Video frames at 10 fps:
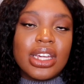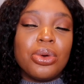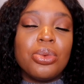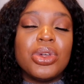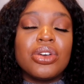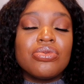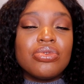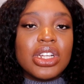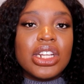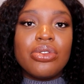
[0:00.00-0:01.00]
it will be a
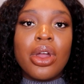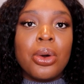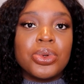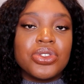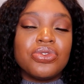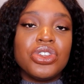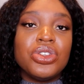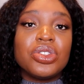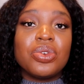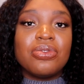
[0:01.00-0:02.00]
really great option for
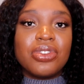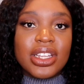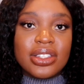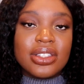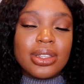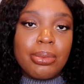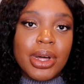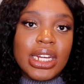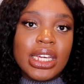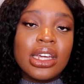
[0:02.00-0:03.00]
you to invest some
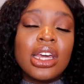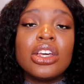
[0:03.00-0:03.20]
money.